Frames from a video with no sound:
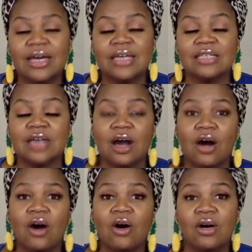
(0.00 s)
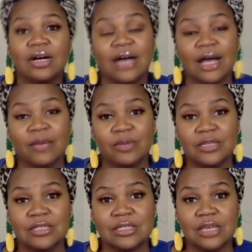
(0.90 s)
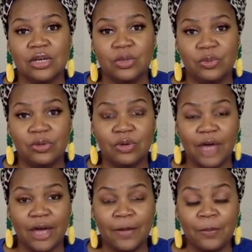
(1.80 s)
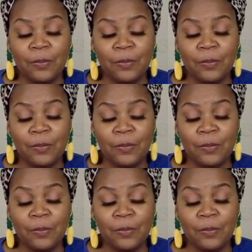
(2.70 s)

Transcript: It's all a compass to help you, okay?